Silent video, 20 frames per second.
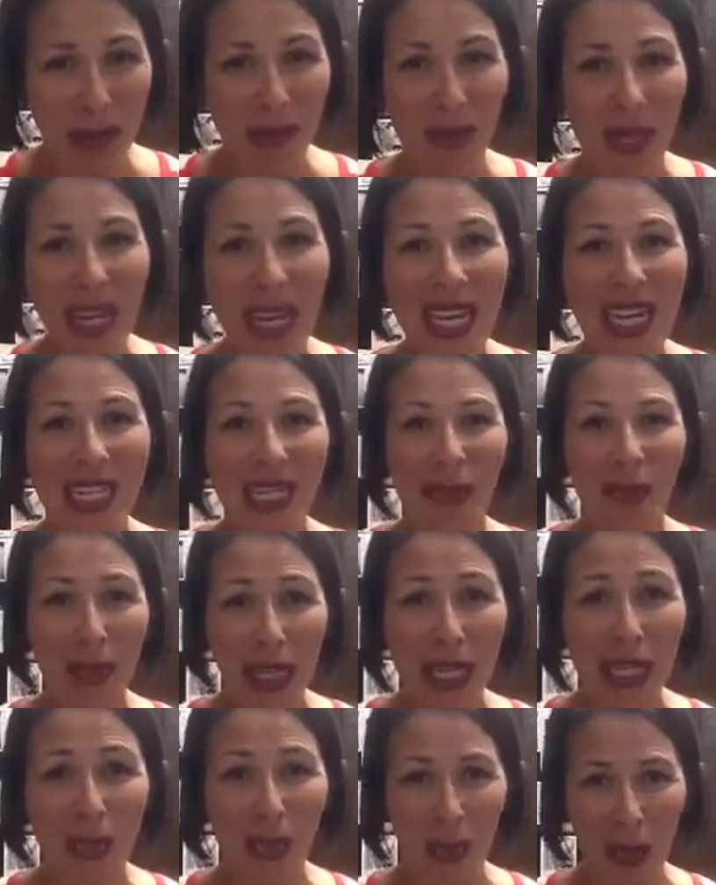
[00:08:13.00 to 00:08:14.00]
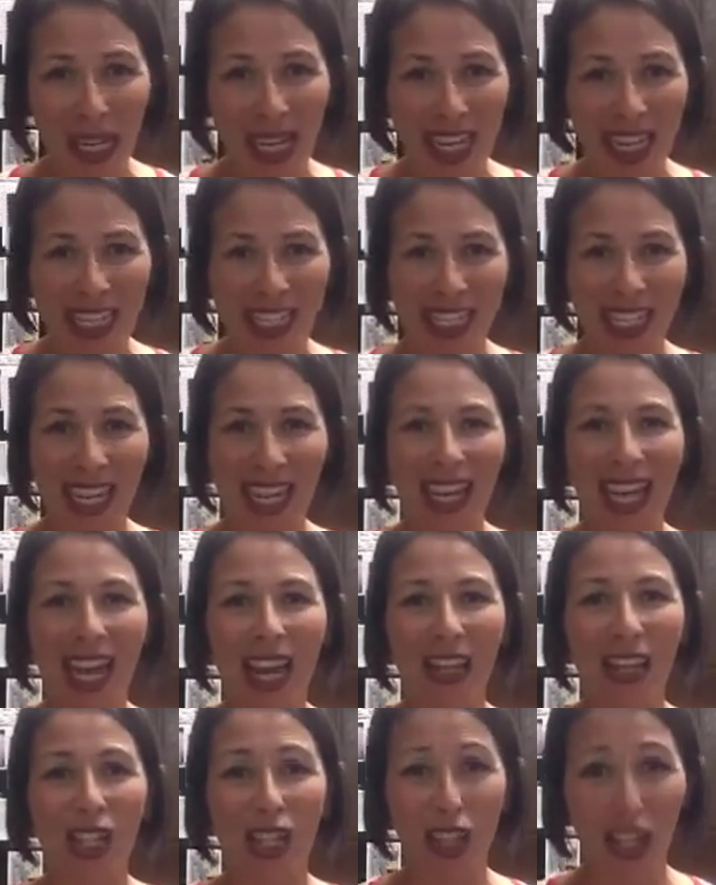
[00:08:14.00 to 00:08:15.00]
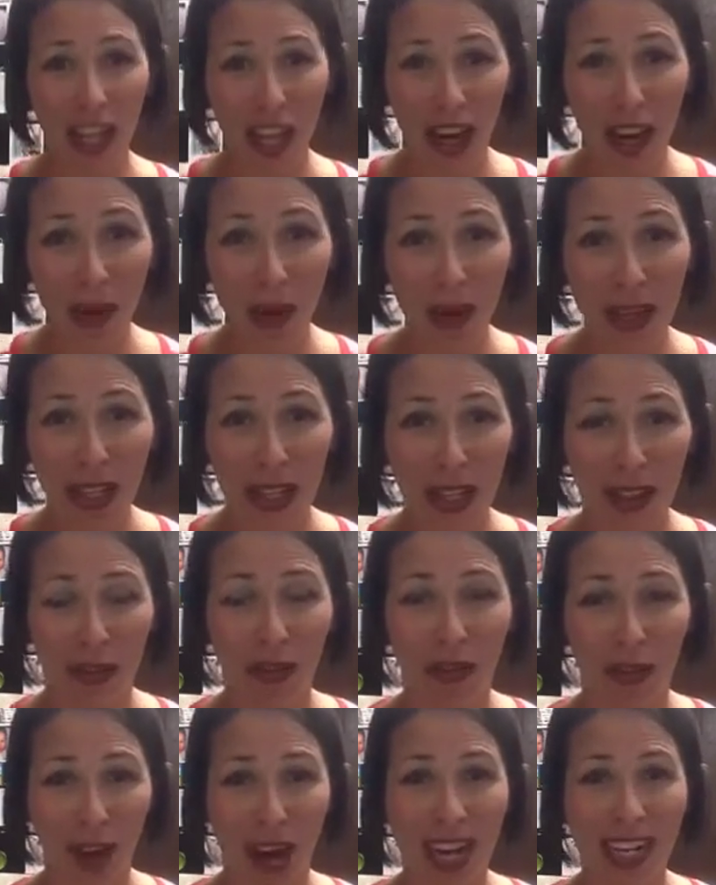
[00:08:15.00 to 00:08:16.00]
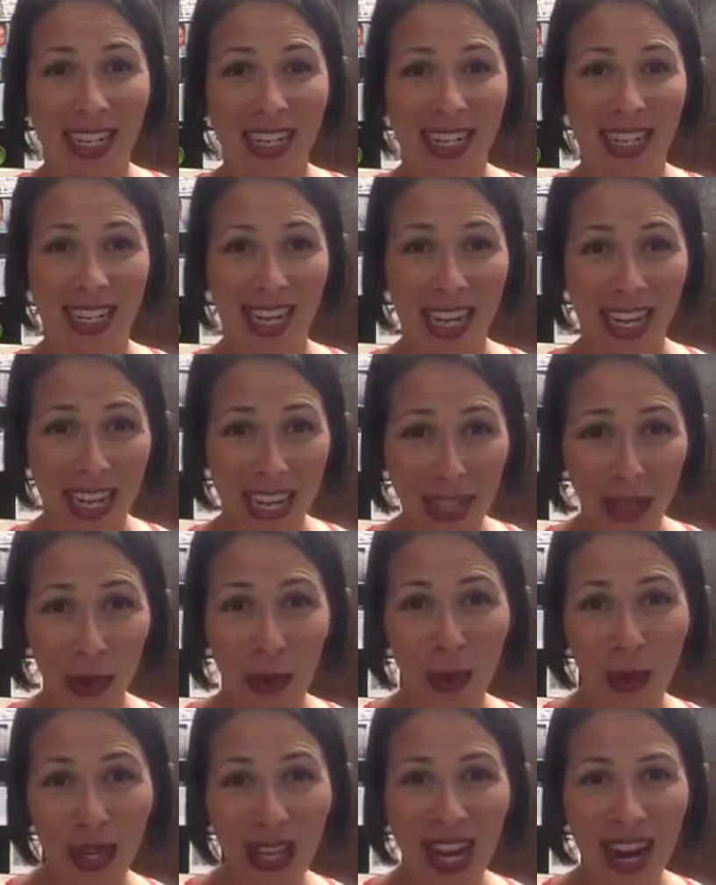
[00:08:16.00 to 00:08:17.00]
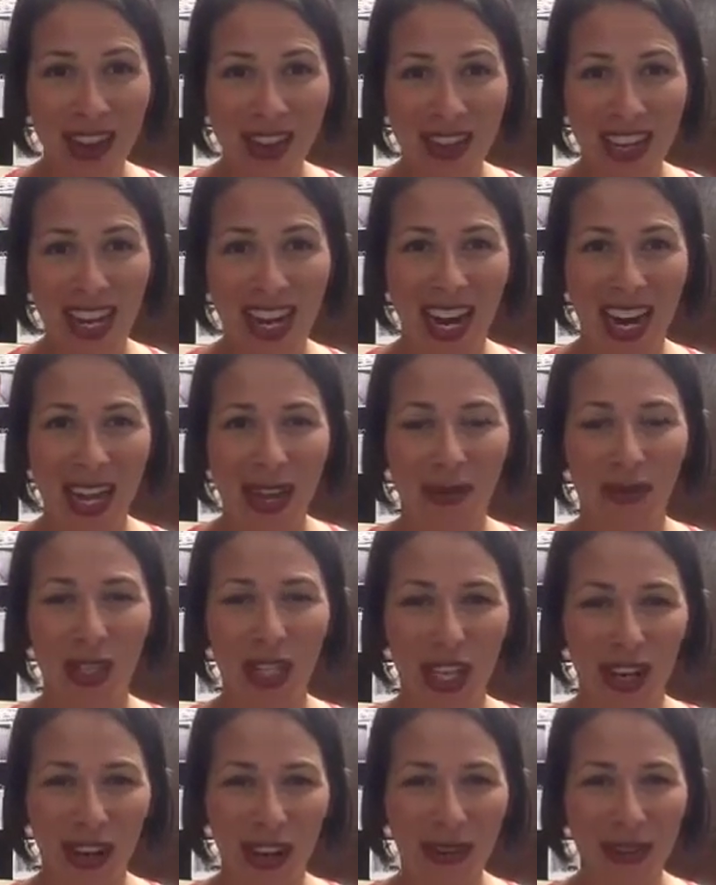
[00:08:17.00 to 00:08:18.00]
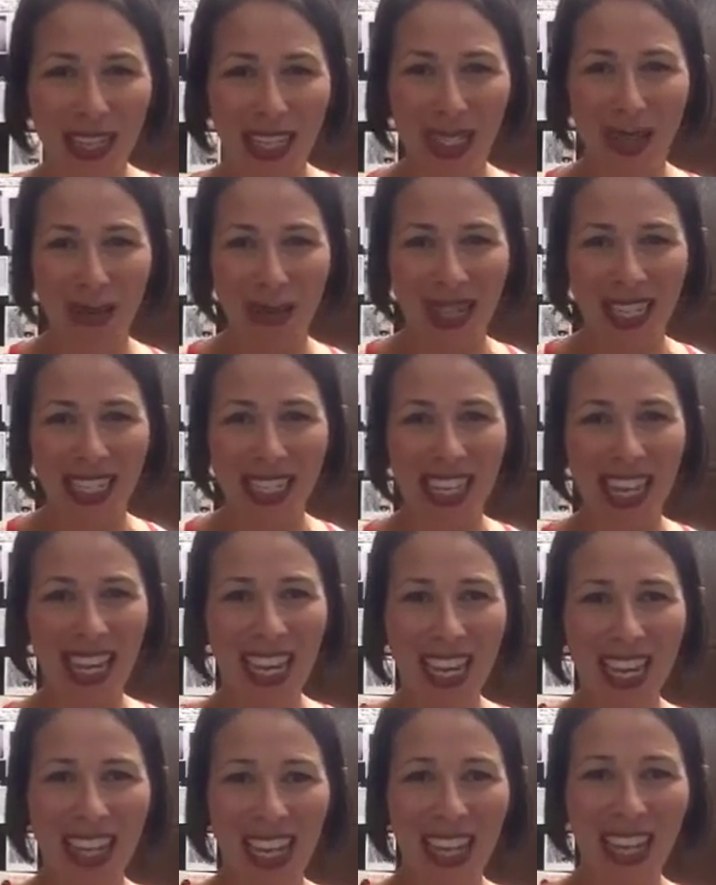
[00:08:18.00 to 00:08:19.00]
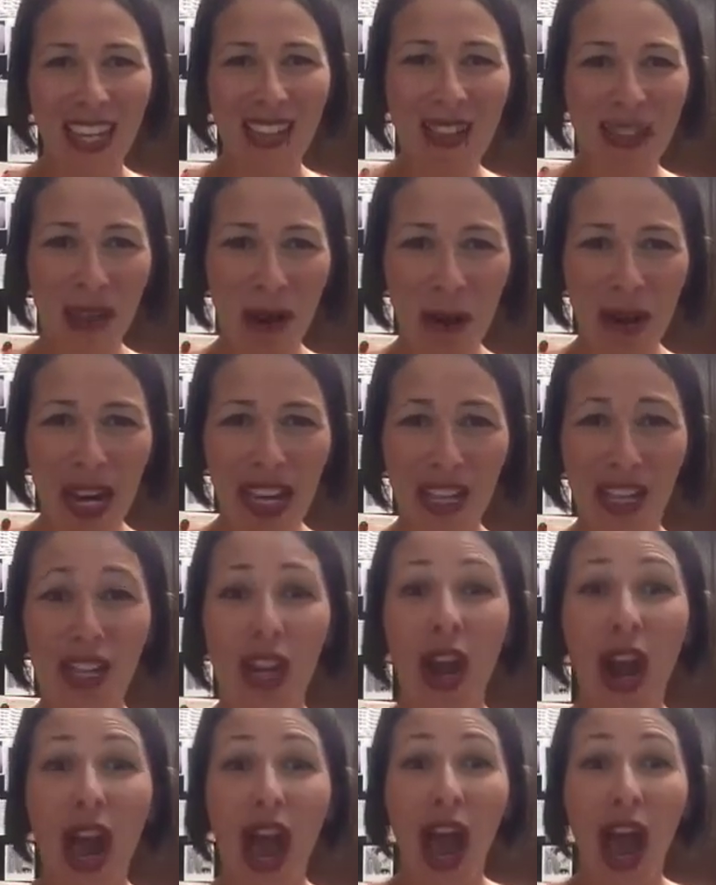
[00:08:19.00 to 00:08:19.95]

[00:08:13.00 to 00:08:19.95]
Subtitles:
please, please, please share with other friends. Get the word out that I am sharing recipes. Thank you so much.